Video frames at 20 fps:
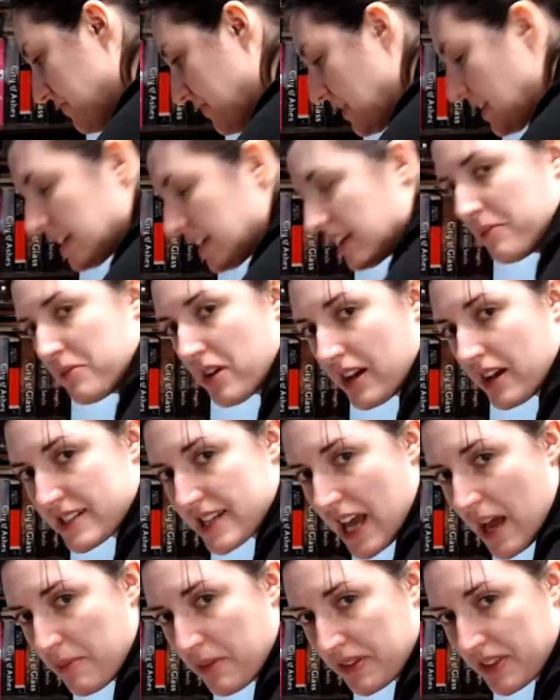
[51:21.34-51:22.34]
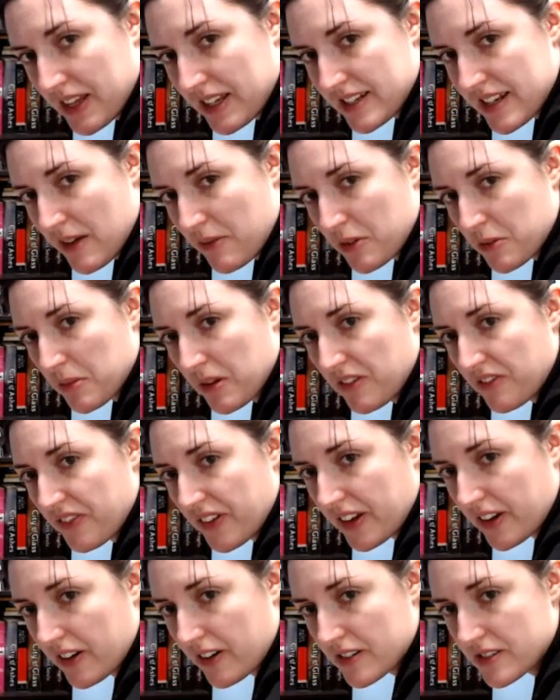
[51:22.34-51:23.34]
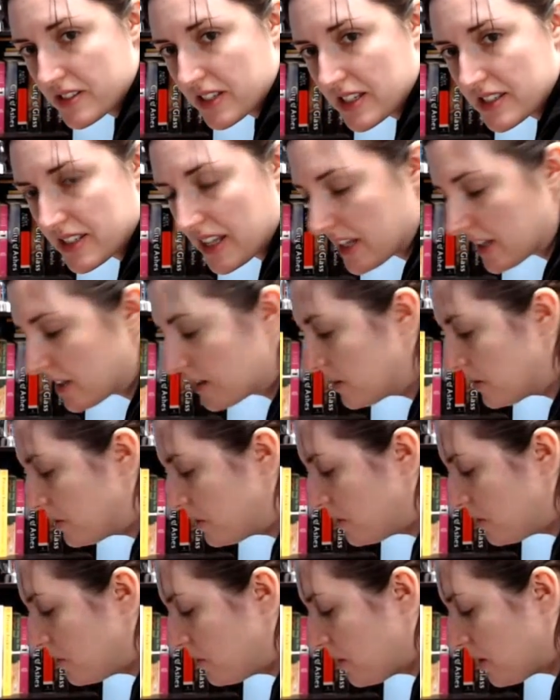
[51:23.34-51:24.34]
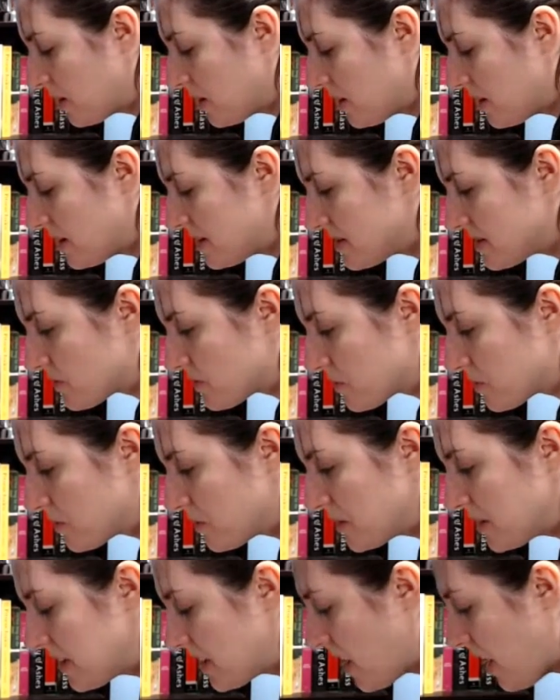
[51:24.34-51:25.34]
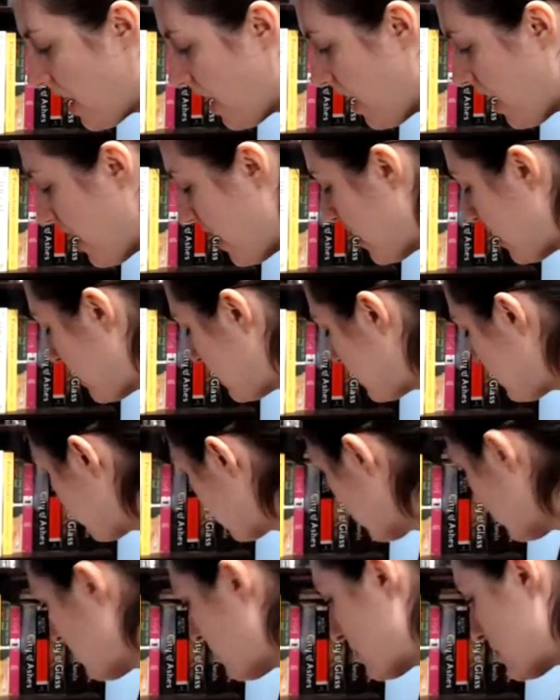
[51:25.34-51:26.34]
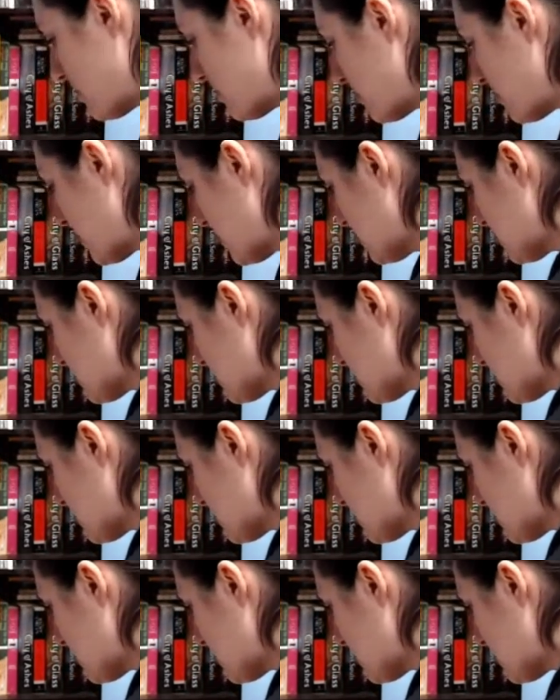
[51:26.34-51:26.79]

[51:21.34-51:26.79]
And I'm not tapping that down with my fingers because that glue is really hot and you don't want to burn